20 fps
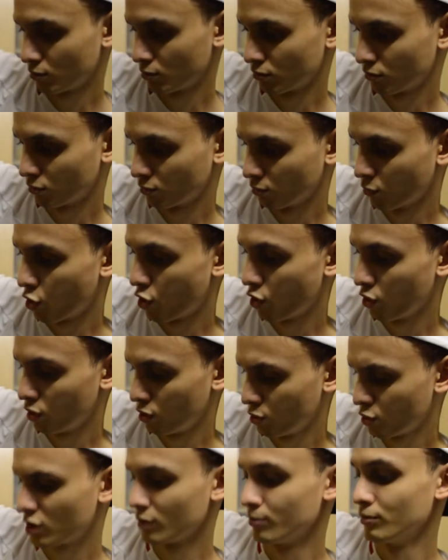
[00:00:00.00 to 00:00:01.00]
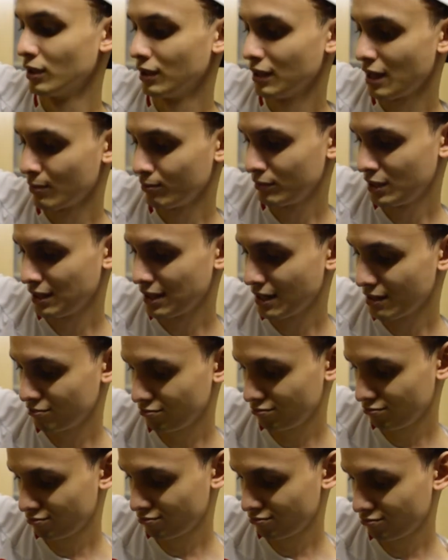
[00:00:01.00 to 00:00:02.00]
more lookable. I mean, like,
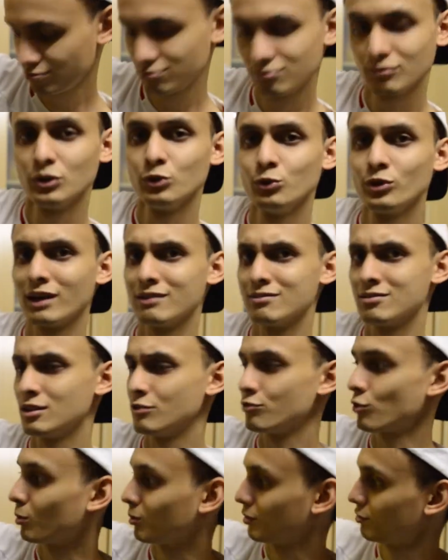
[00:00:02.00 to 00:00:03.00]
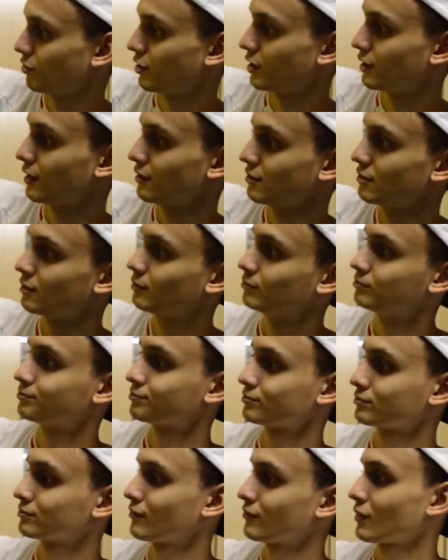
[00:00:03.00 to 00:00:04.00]
you can see from afar, I guess.
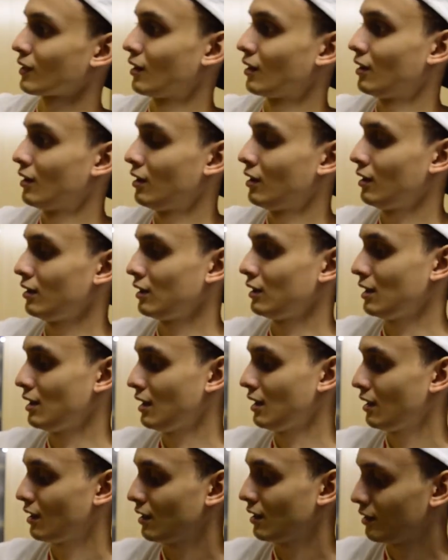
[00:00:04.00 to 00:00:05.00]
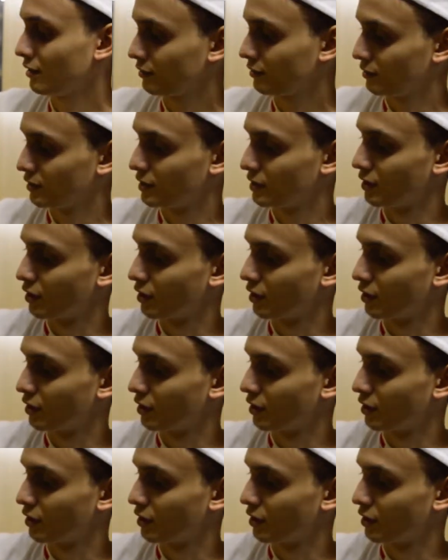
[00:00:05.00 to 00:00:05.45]
And the